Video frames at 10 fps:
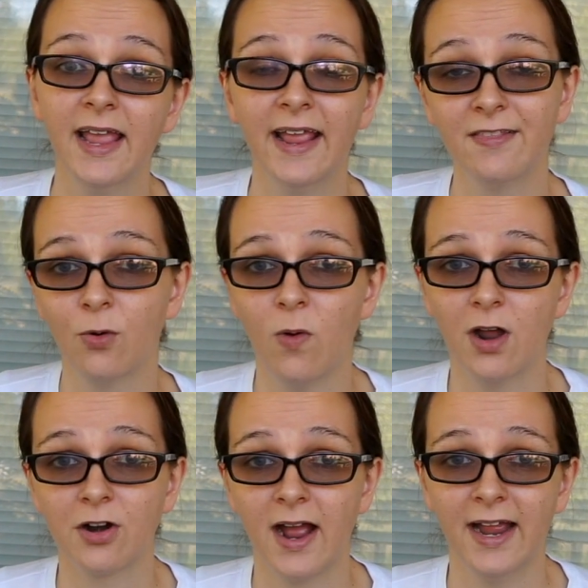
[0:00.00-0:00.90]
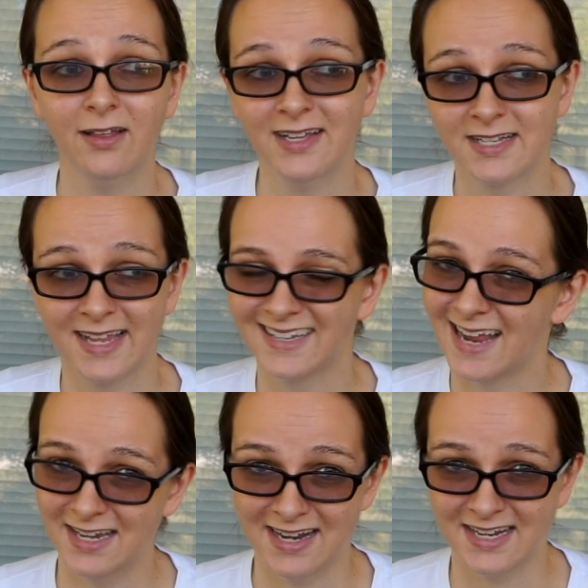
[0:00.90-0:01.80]
In the water aisle, it's like
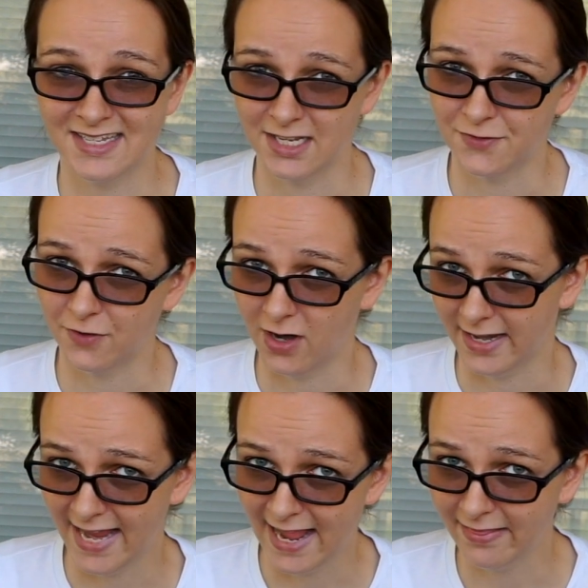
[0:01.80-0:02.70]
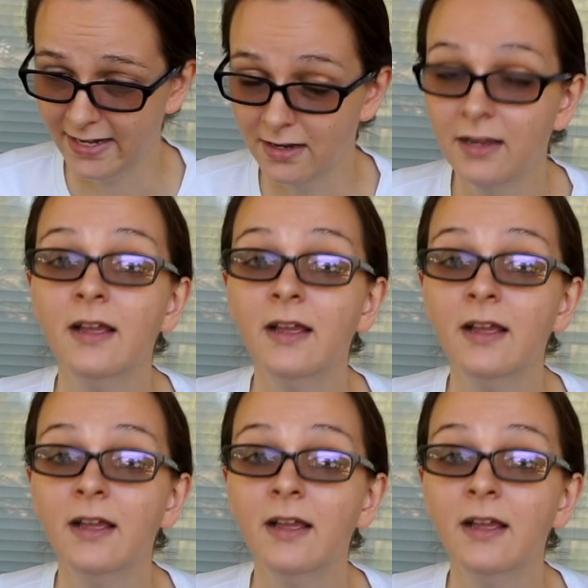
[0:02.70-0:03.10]
99 cents for a gallon.